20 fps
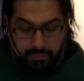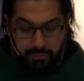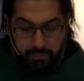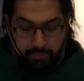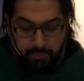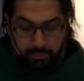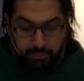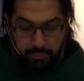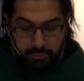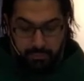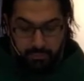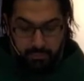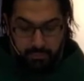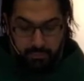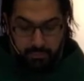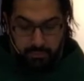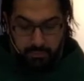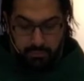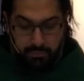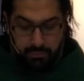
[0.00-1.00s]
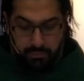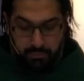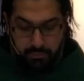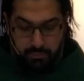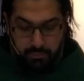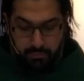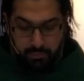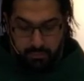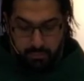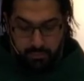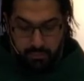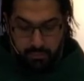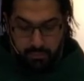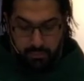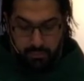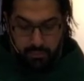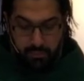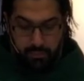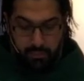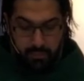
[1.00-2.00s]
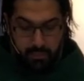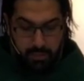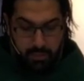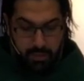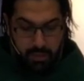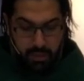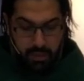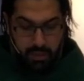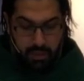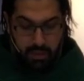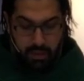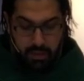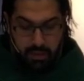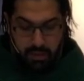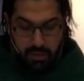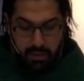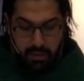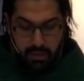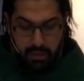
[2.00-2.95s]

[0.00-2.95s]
Nobody speaks.